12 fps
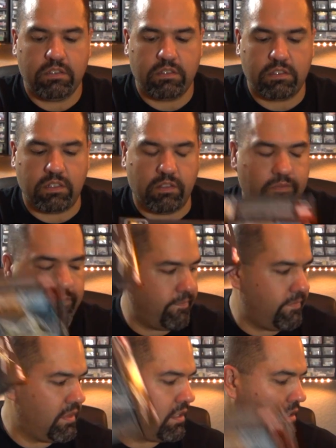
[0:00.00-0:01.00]
So
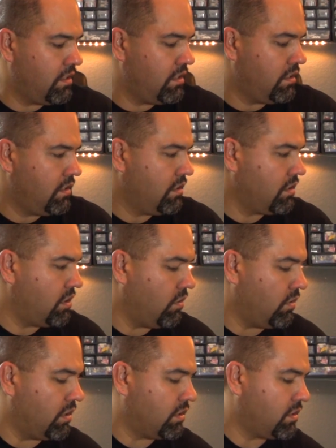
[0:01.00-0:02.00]

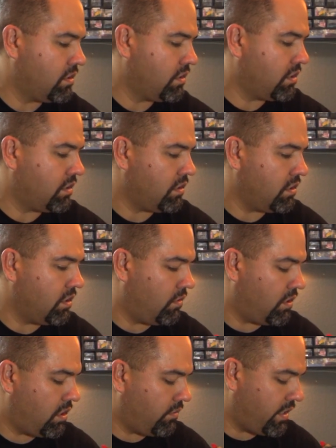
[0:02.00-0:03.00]
going
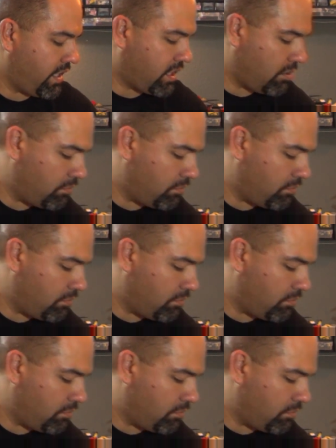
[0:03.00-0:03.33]
going on with that